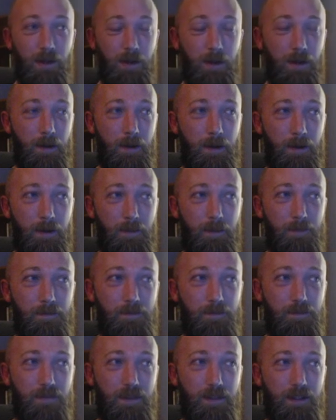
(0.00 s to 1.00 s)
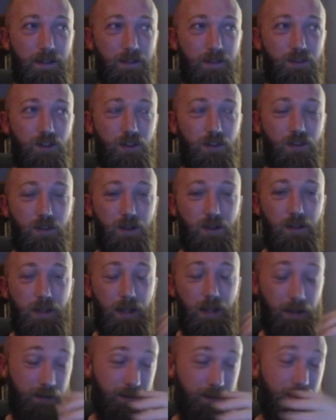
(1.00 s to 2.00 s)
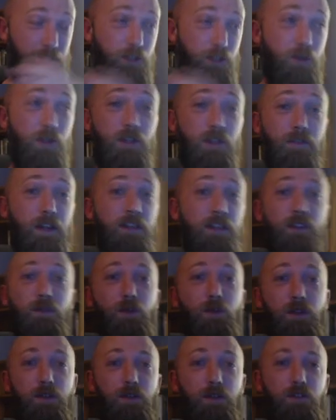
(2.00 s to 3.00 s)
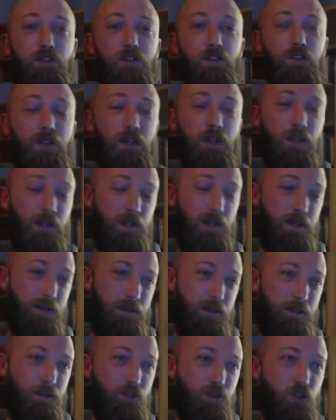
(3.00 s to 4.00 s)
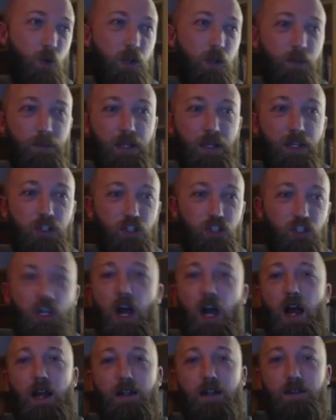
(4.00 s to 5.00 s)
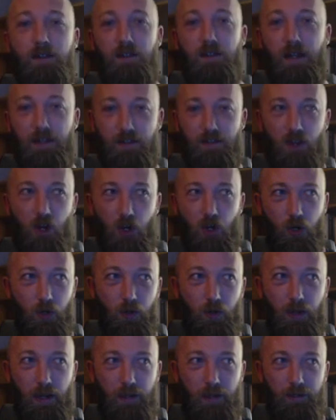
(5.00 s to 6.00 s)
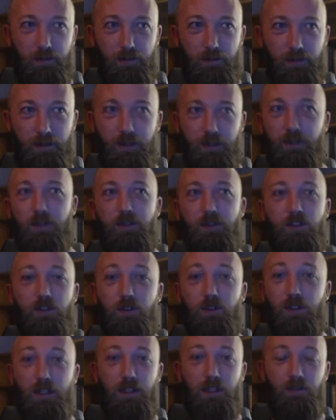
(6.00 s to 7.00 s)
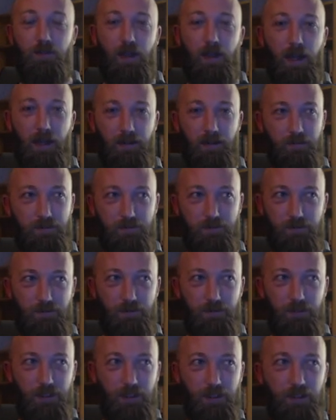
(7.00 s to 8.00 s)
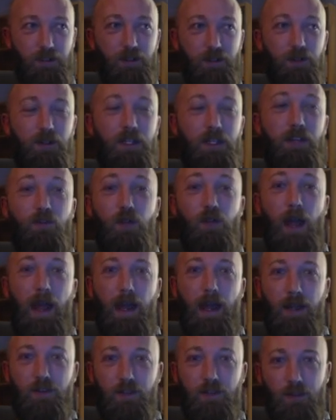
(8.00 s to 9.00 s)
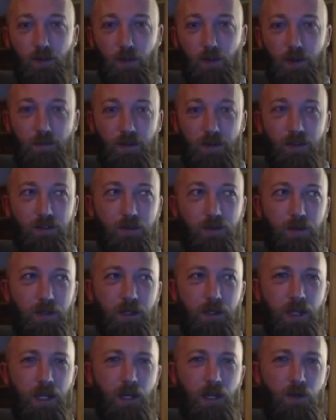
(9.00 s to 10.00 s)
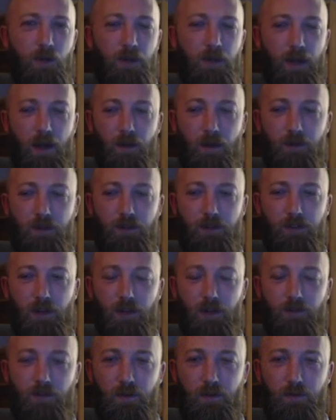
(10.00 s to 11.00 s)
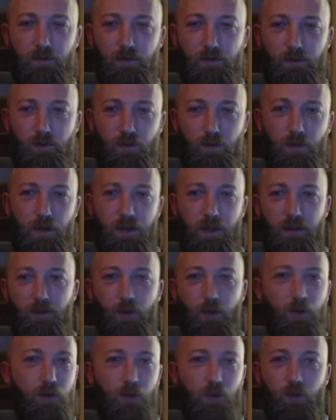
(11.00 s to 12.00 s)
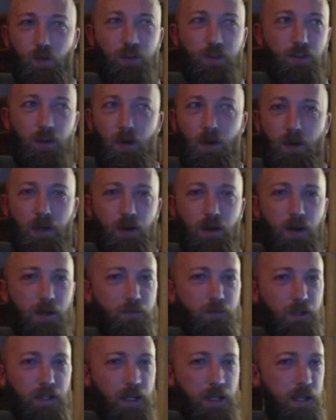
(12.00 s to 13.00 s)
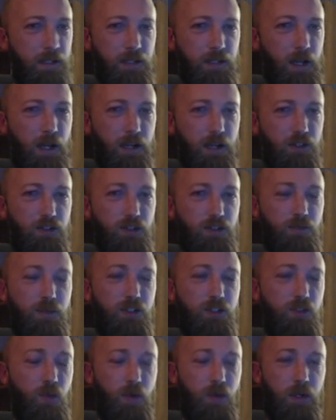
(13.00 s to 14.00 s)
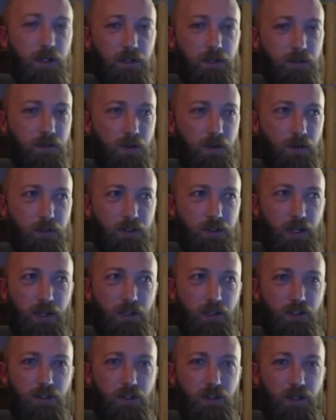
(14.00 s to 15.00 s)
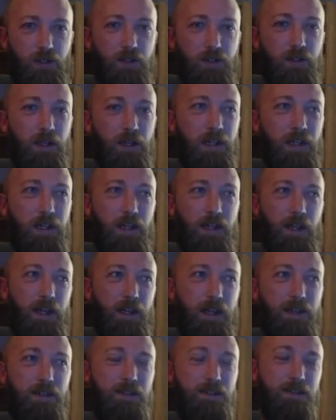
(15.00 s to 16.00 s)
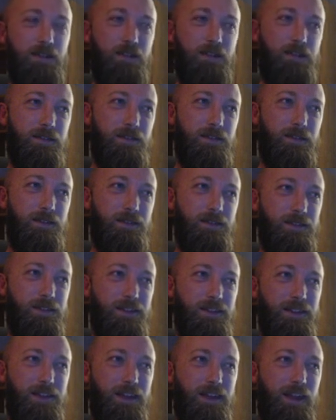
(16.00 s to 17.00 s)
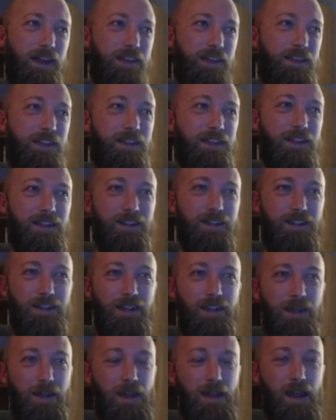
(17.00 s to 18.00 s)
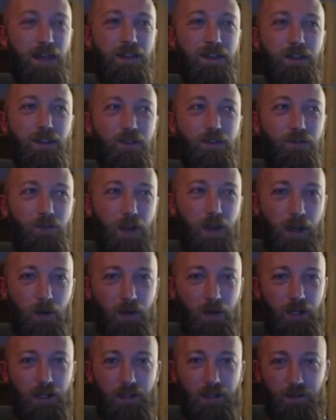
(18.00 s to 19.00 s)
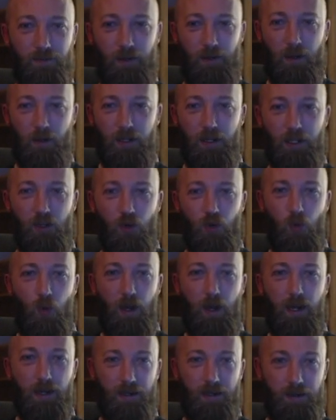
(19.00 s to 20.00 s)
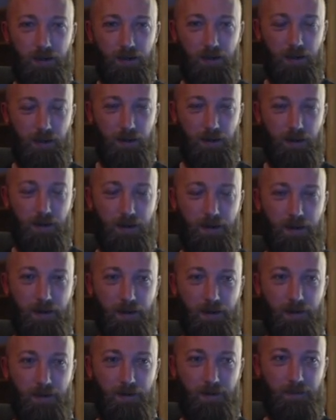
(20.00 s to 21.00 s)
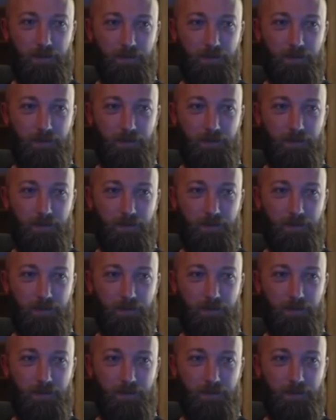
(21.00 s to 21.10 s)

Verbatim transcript: Um, just like you could have ended with just you know Jork being shocked that it's her, and you know just leave that you know leave that as the one mystery without the stuff of whatever was going on when they touched when Jorik and her touched and and and then the and then the very very quick uh